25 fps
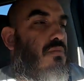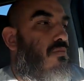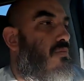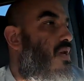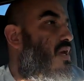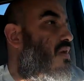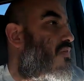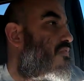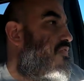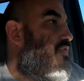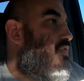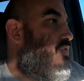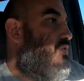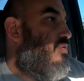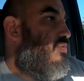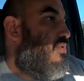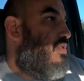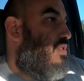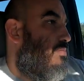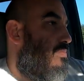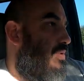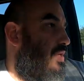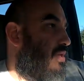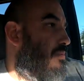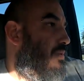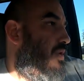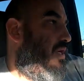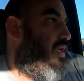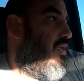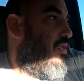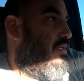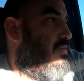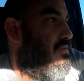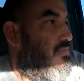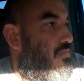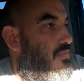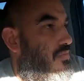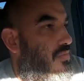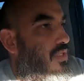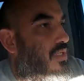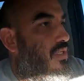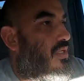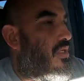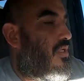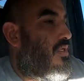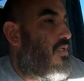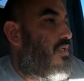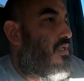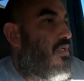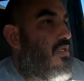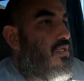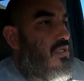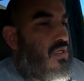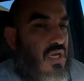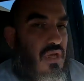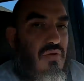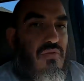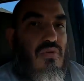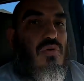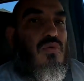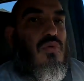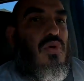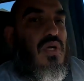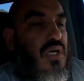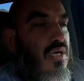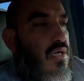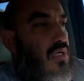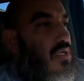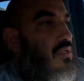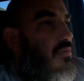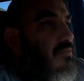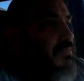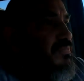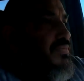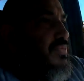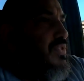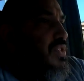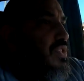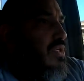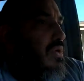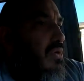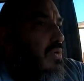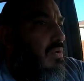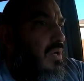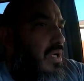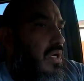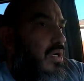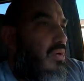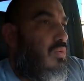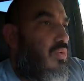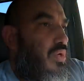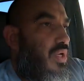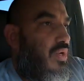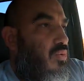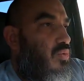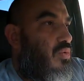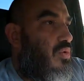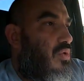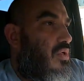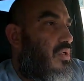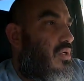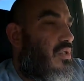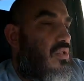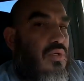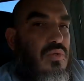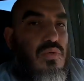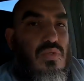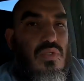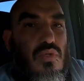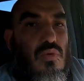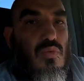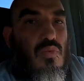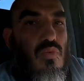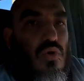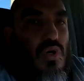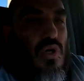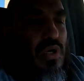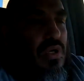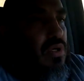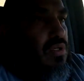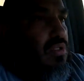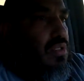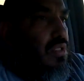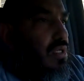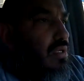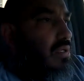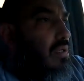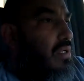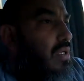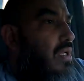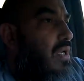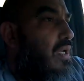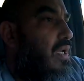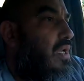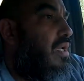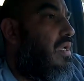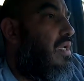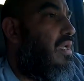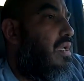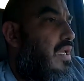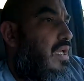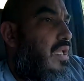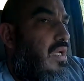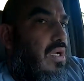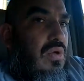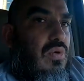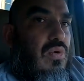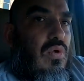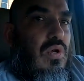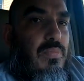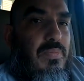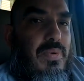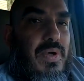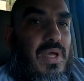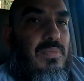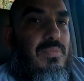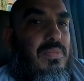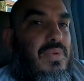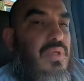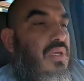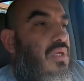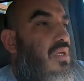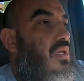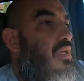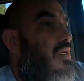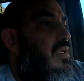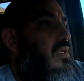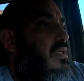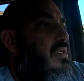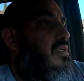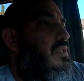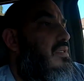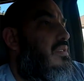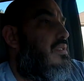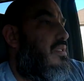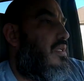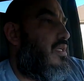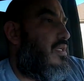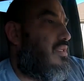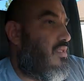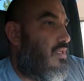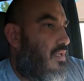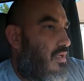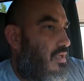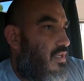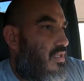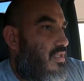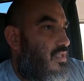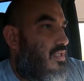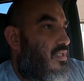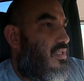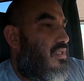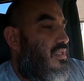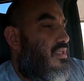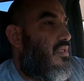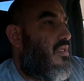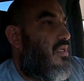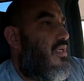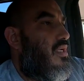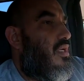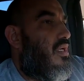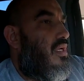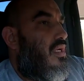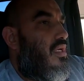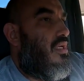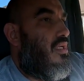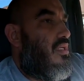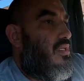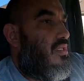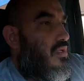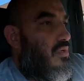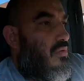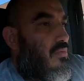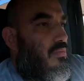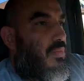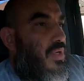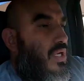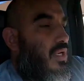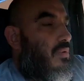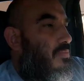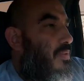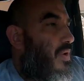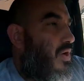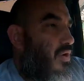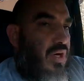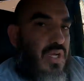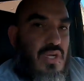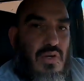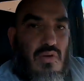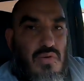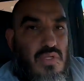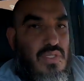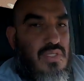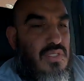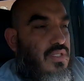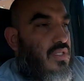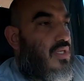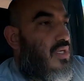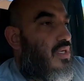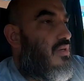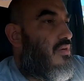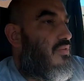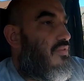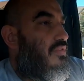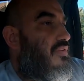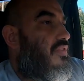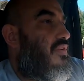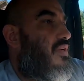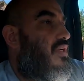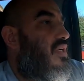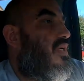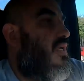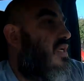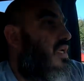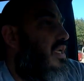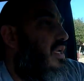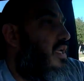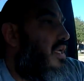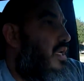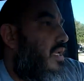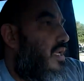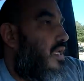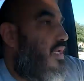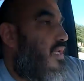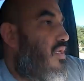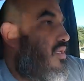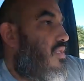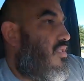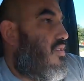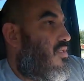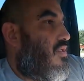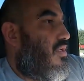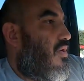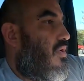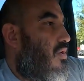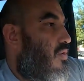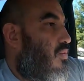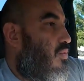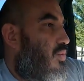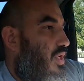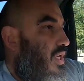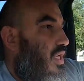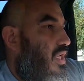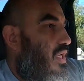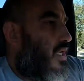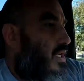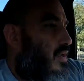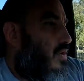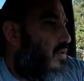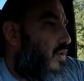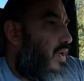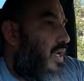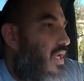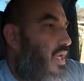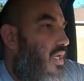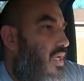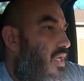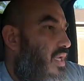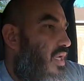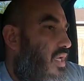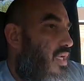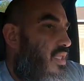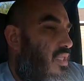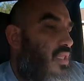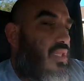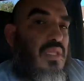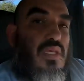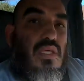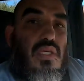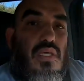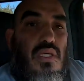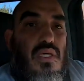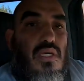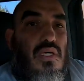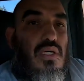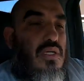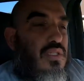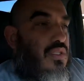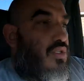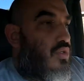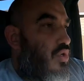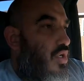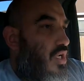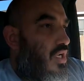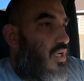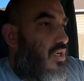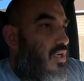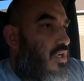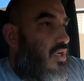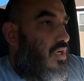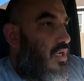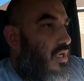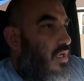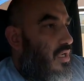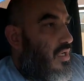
manifold with a V-band everywhere. So uh, we were doing some work on the intercooler piping, the exhaust, some uh, powder coating stuff. So we're gonna go ahead and get the uh, trailer